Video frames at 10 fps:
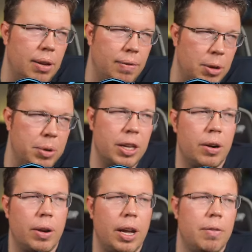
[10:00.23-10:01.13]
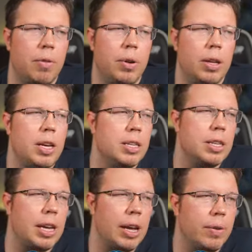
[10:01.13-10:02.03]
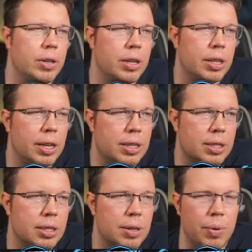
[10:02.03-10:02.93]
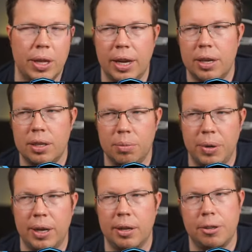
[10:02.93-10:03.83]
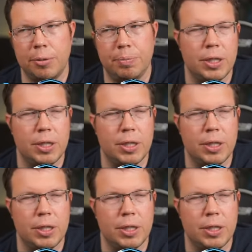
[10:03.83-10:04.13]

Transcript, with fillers: and then maybe they don't have a really easy counter to this when they get to the back.